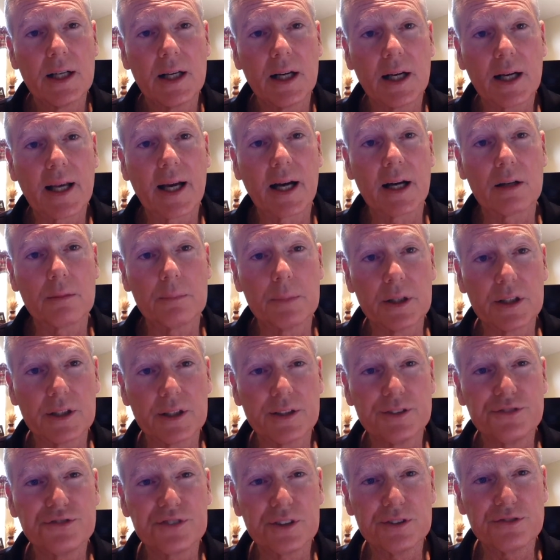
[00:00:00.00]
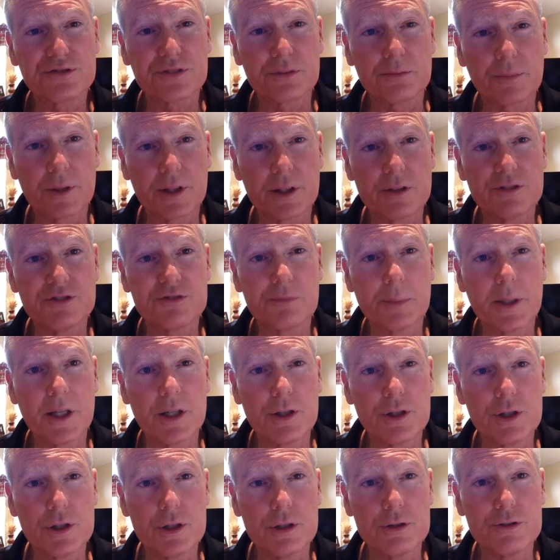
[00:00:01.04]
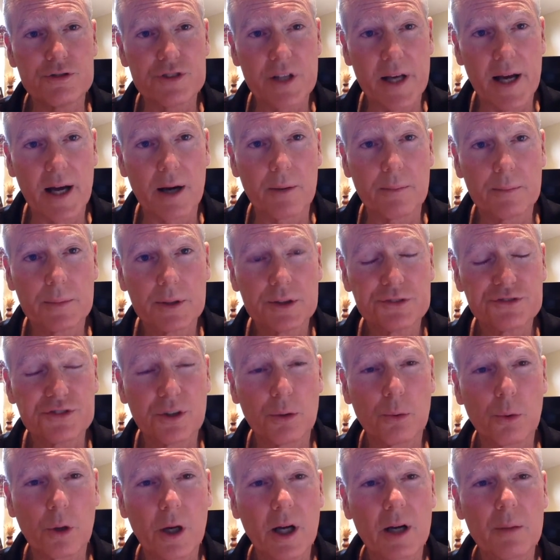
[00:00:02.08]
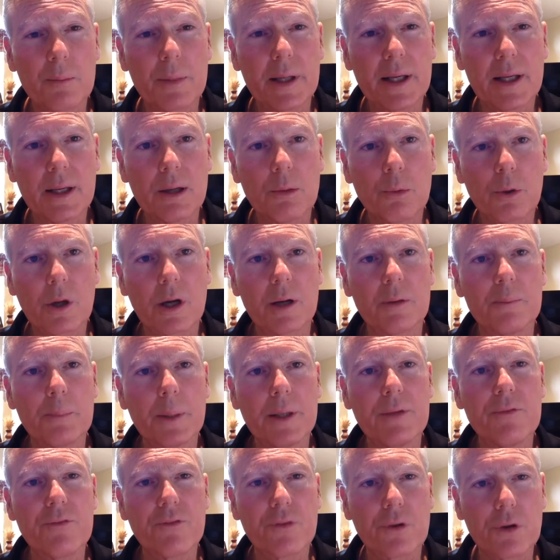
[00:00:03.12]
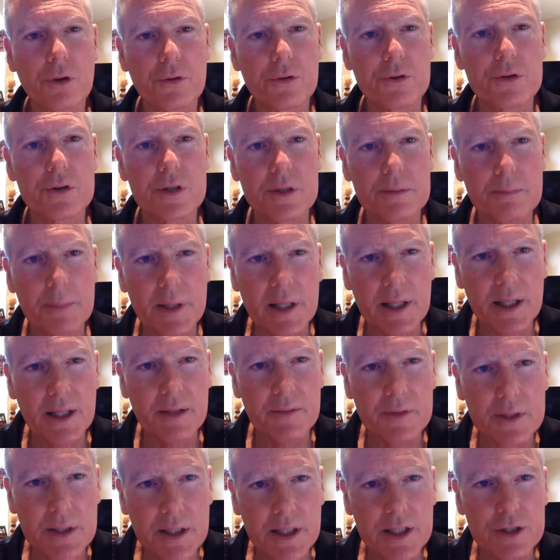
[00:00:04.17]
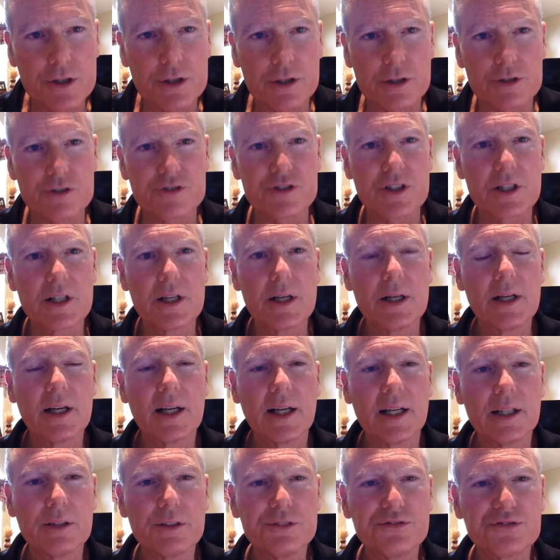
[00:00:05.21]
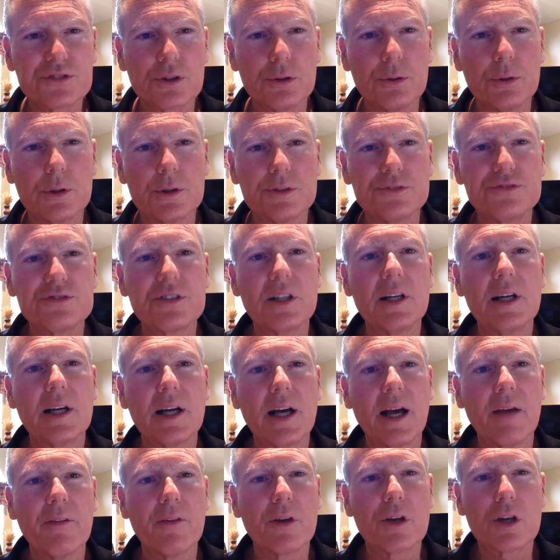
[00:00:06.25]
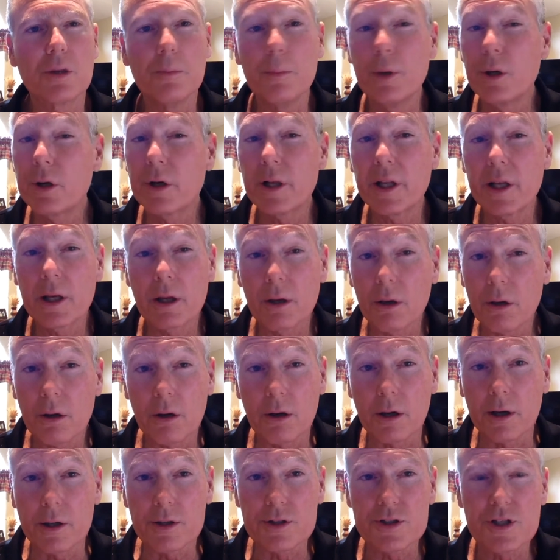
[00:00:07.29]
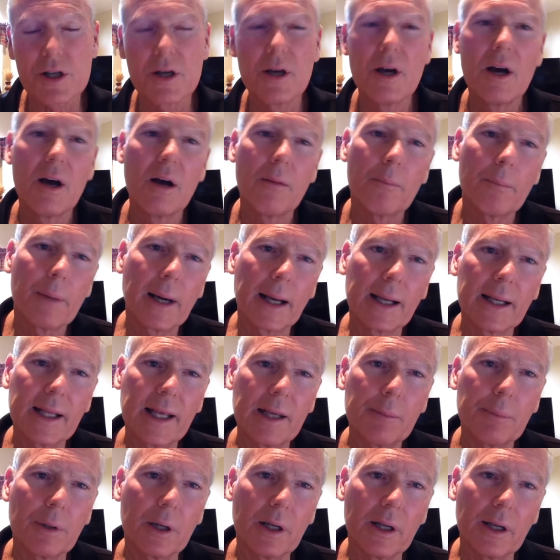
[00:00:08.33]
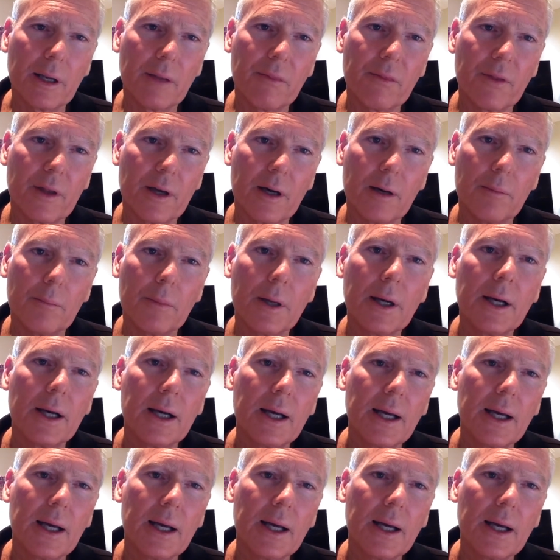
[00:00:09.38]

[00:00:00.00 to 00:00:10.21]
accountability system that is being used now. So we're going to be further demeaning the teachers and the schools and the community at large by labeling them